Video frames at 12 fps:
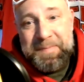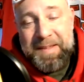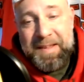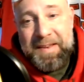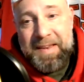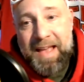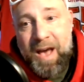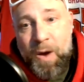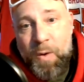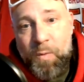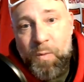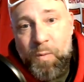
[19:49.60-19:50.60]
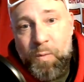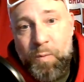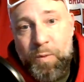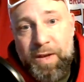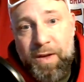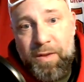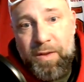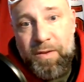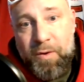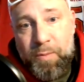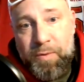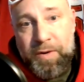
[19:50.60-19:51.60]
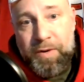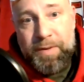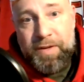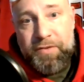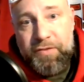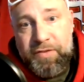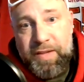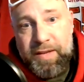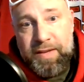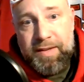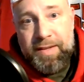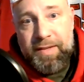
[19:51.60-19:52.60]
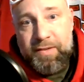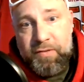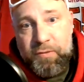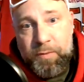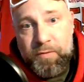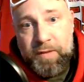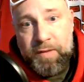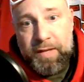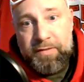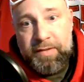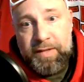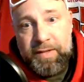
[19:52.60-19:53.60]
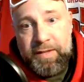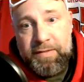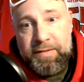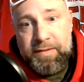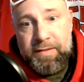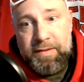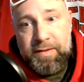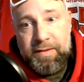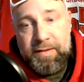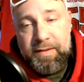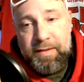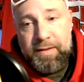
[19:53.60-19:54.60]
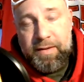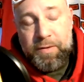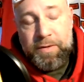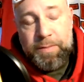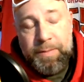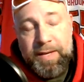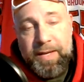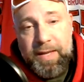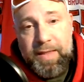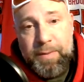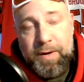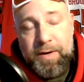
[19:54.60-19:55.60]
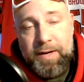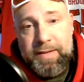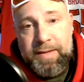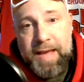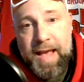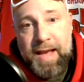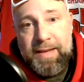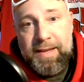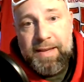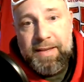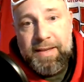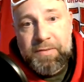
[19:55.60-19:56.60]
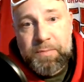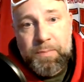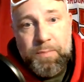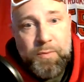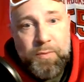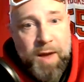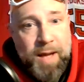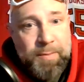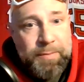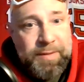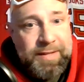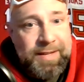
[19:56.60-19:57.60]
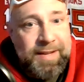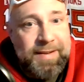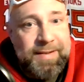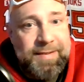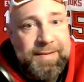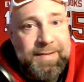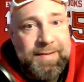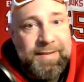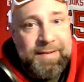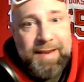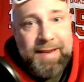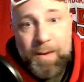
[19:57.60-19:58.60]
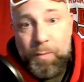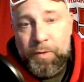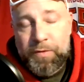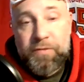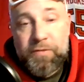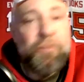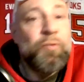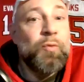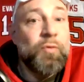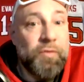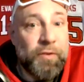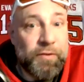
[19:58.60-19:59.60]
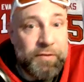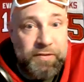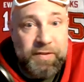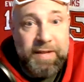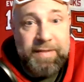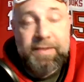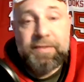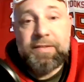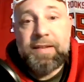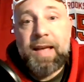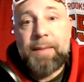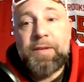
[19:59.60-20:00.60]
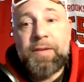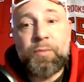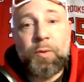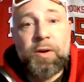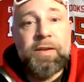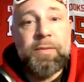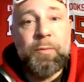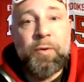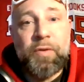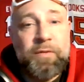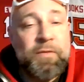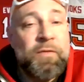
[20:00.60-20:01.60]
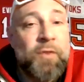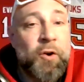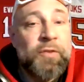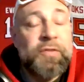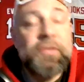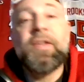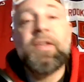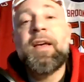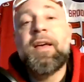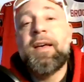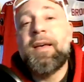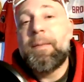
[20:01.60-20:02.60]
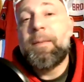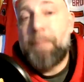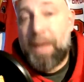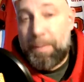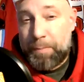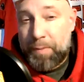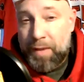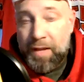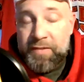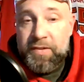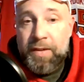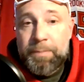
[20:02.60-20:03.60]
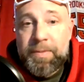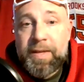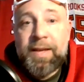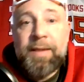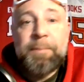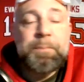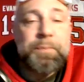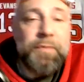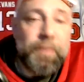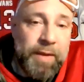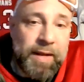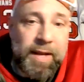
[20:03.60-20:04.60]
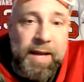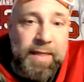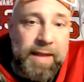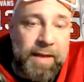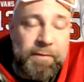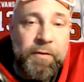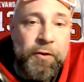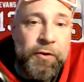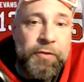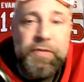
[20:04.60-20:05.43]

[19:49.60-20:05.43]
Now we all know pretty much that in Superflex leagues, depending on the market, Dak is probably not worth 2 firsts at this time. He's worth a first, maybe plus something, depending on that first.